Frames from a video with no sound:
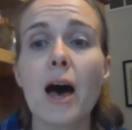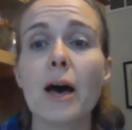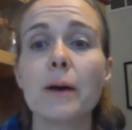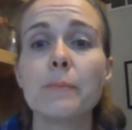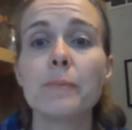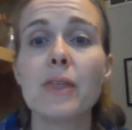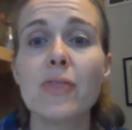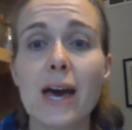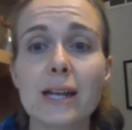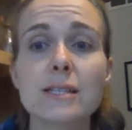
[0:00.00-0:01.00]
Um,
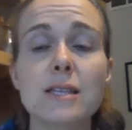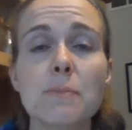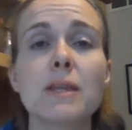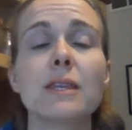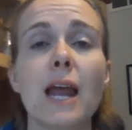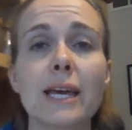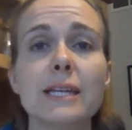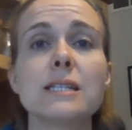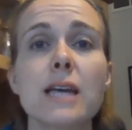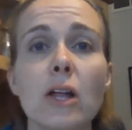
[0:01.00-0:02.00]
that is something that I
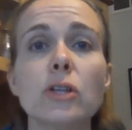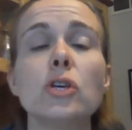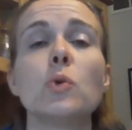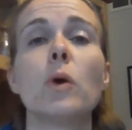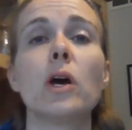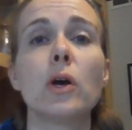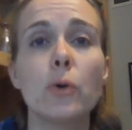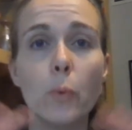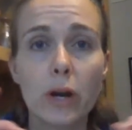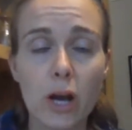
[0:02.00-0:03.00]
can tell you
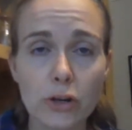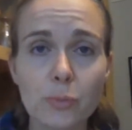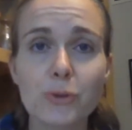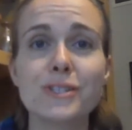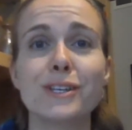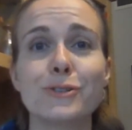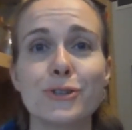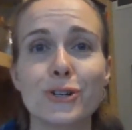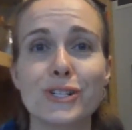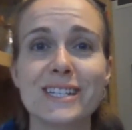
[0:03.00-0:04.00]
100%
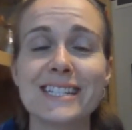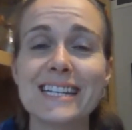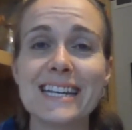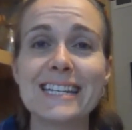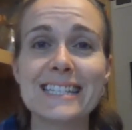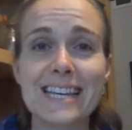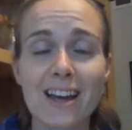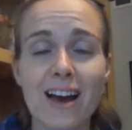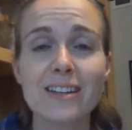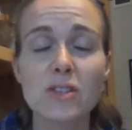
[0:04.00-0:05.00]
certainty is that
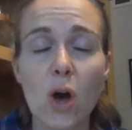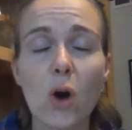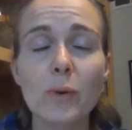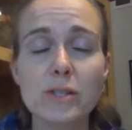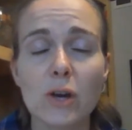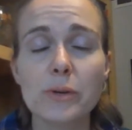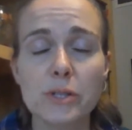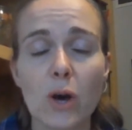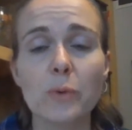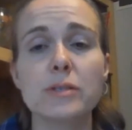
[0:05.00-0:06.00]
God is always,
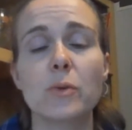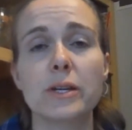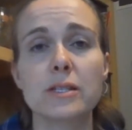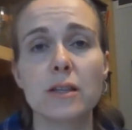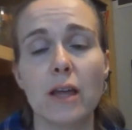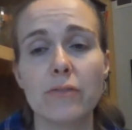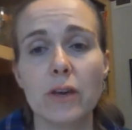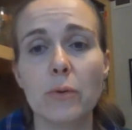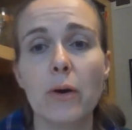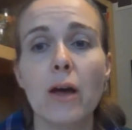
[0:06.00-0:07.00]
always, always going to love
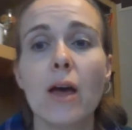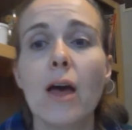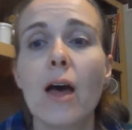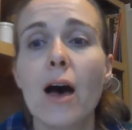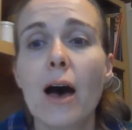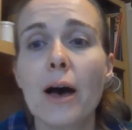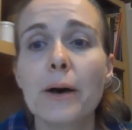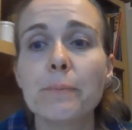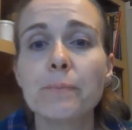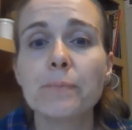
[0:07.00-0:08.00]
you.
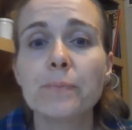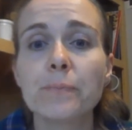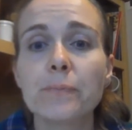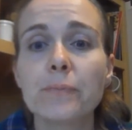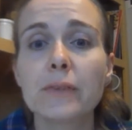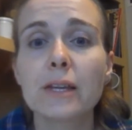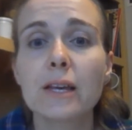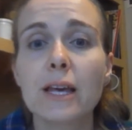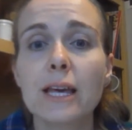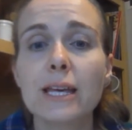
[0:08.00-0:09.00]
Um,
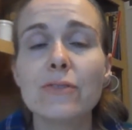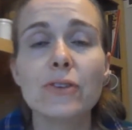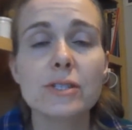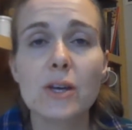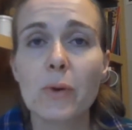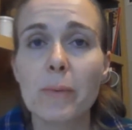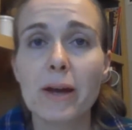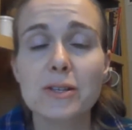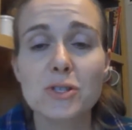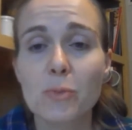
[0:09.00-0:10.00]
he feels that way
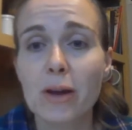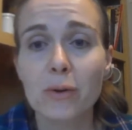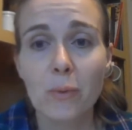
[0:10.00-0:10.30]
about us no matter